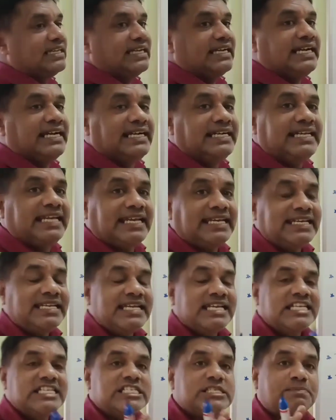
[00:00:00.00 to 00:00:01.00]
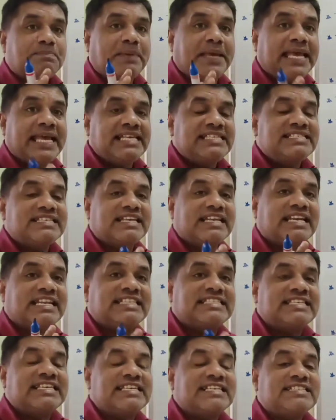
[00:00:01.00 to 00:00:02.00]
Indian Space
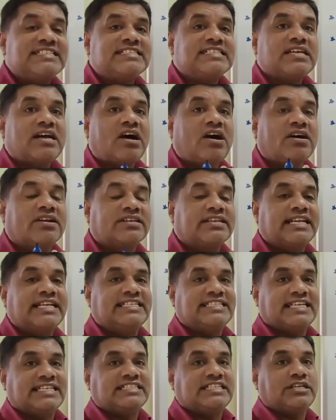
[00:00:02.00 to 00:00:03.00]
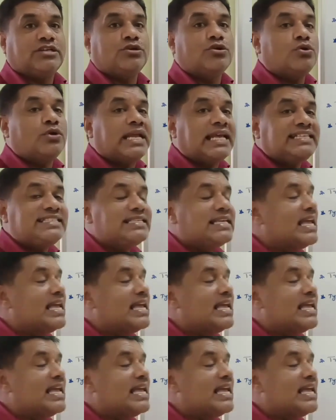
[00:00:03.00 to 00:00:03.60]
Research Organization, known as